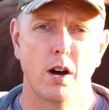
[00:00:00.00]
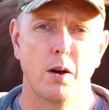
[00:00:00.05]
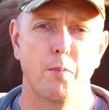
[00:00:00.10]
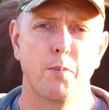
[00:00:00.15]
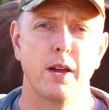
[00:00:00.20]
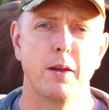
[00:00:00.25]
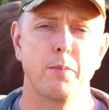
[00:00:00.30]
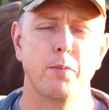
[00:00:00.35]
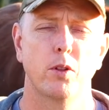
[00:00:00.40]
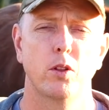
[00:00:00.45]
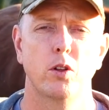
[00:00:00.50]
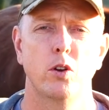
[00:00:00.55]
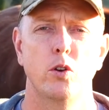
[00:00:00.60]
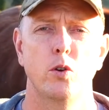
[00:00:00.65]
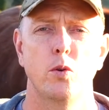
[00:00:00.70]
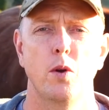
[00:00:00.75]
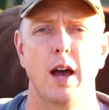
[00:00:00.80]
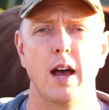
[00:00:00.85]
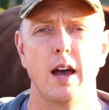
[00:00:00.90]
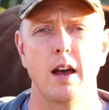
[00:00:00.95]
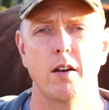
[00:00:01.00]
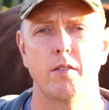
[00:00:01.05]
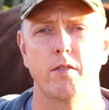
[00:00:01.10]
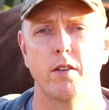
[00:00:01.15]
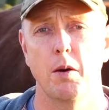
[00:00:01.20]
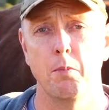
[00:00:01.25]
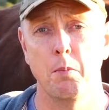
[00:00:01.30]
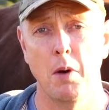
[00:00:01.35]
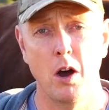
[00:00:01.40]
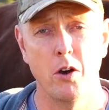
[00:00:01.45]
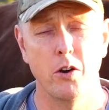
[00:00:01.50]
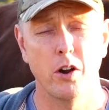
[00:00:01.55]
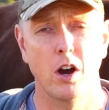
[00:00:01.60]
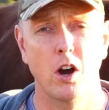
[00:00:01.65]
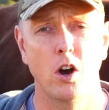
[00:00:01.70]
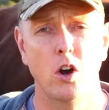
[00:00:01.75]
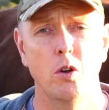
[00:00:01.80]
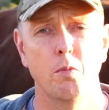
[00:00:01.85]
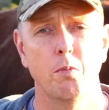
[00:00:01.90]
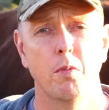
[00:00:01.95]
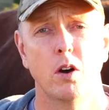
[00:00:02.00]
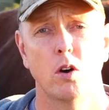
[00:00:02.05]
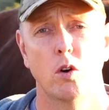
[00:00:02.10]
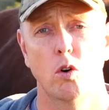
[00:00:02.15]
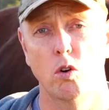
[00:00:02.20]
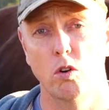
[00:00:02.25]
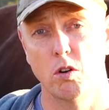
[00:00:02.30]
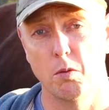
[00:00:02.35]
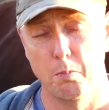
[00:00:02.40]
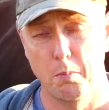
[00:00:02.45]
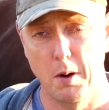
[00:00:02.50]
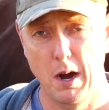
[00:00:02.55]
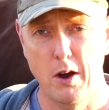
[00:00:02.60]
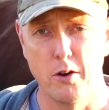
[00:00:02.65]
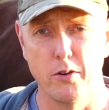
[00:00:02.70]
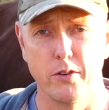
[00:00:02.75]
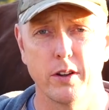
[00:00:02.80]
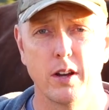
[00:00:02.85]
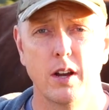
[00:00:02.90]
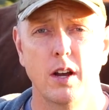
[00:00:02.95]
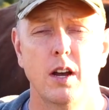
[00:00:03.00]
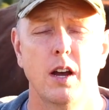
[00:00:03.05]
are people who have a motorhome or a boat,